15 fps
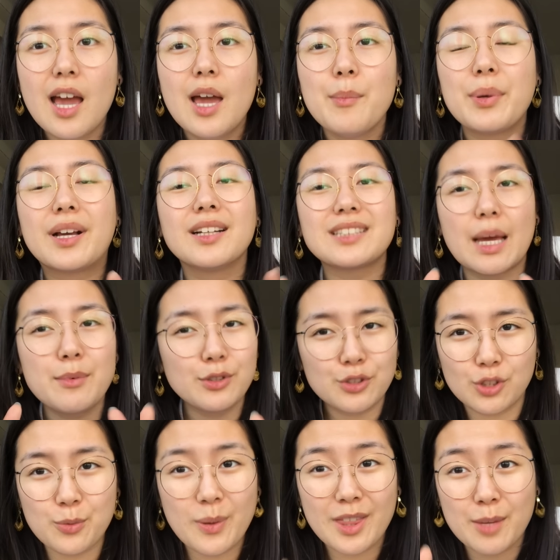because I'm
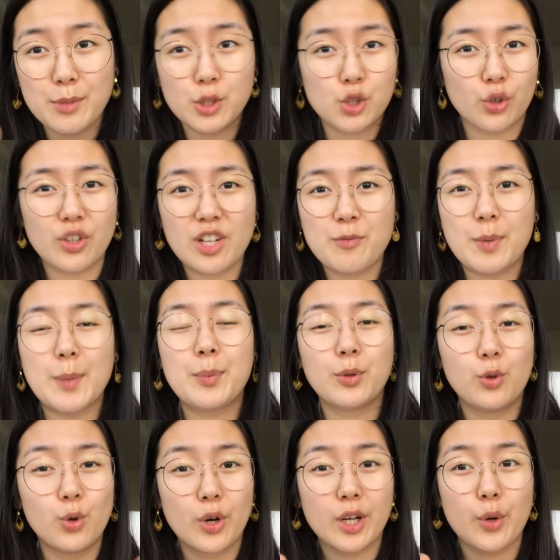assuming the majority of people
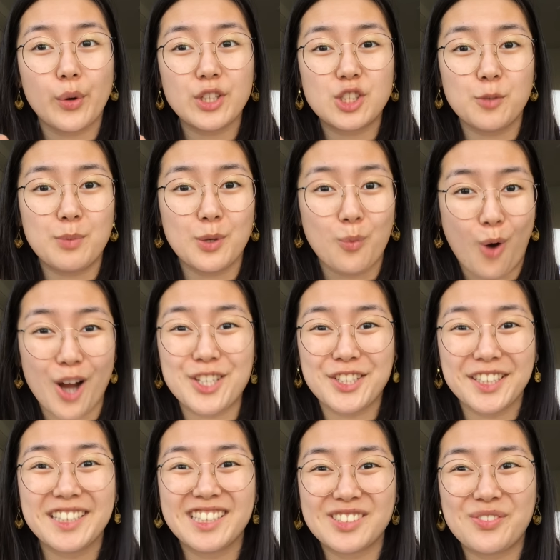who are going to be
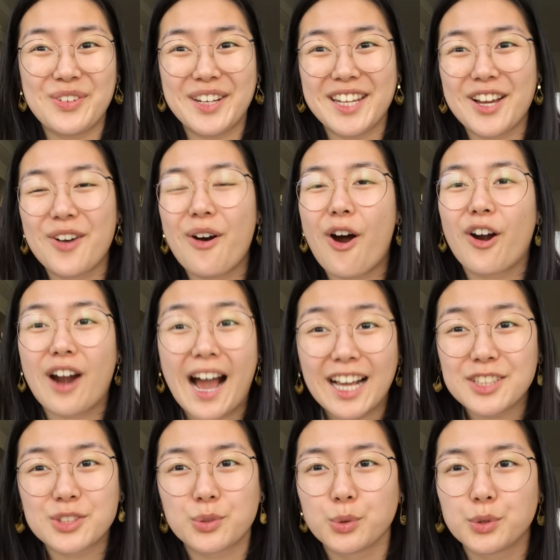watching this video are high
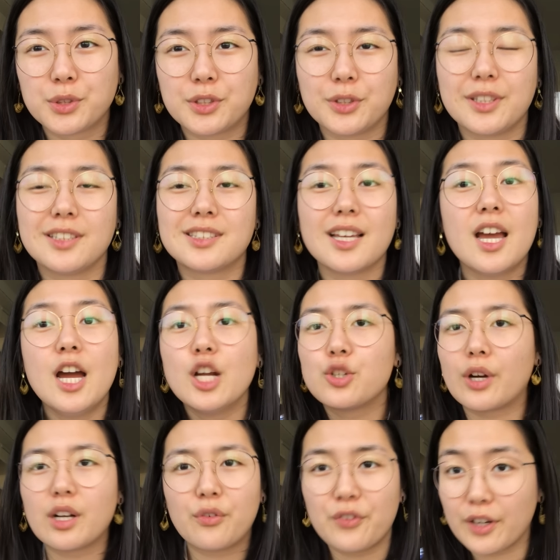school students
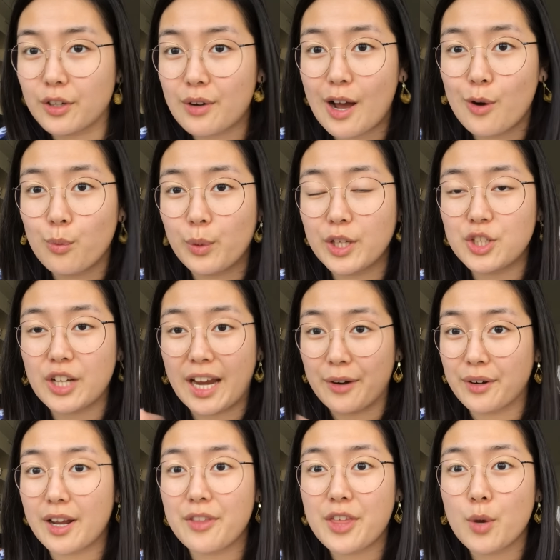trying to figure out which
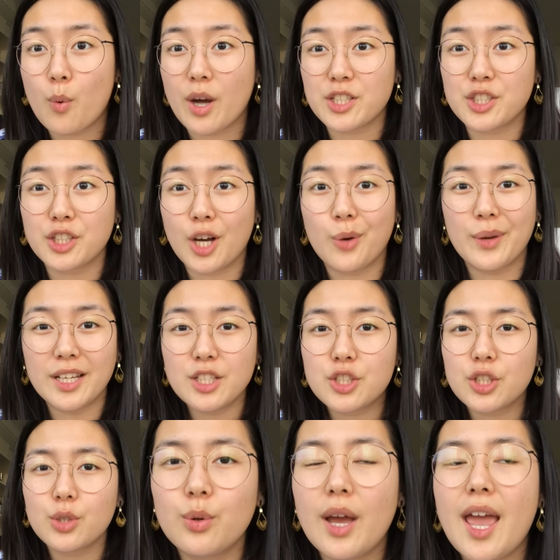area they want to go
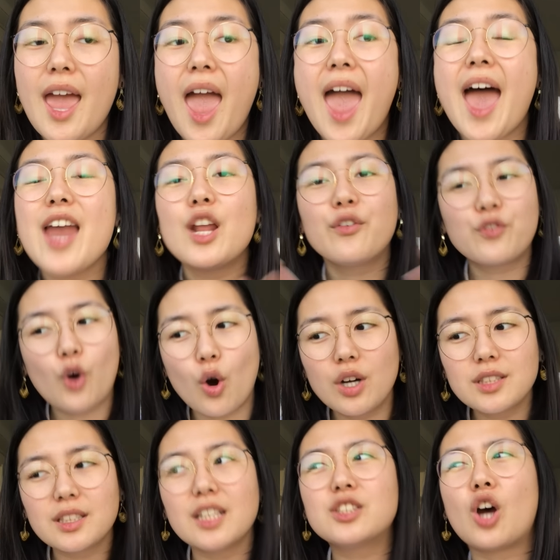into. And of
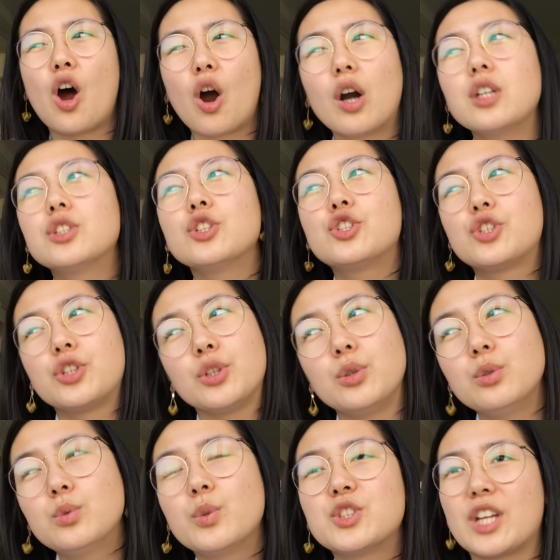course, it's hard to
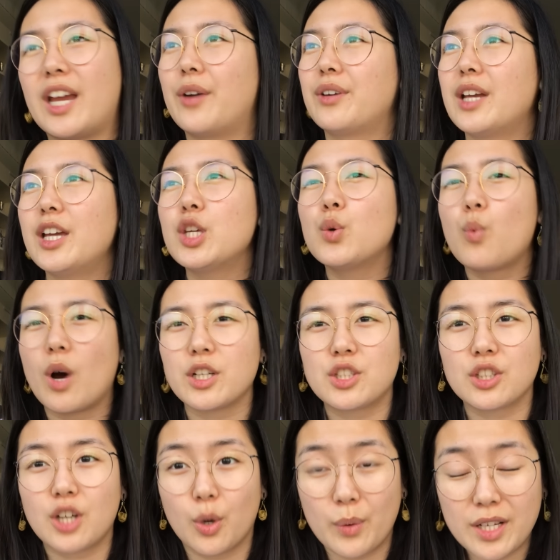choose which area you want to
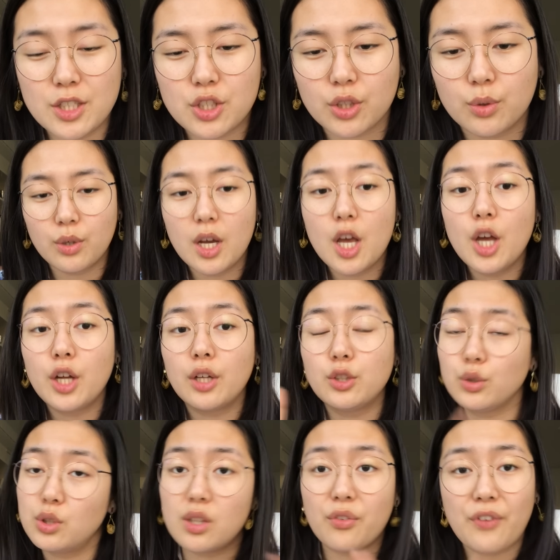go into due
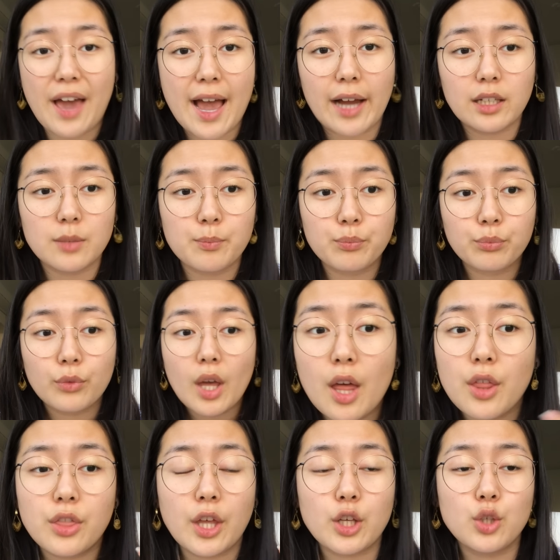to the fact
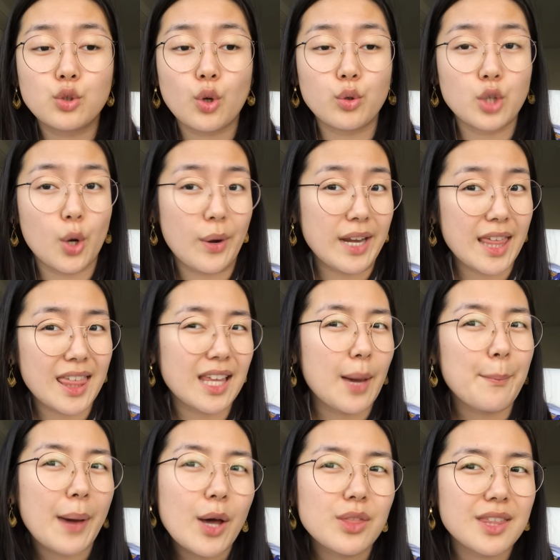that you don't know anything
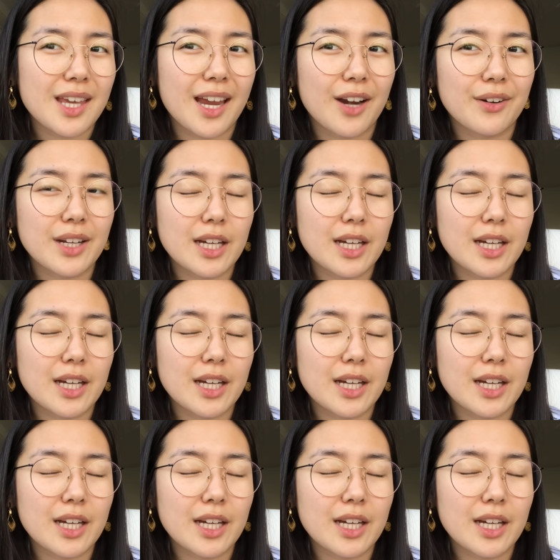about the area.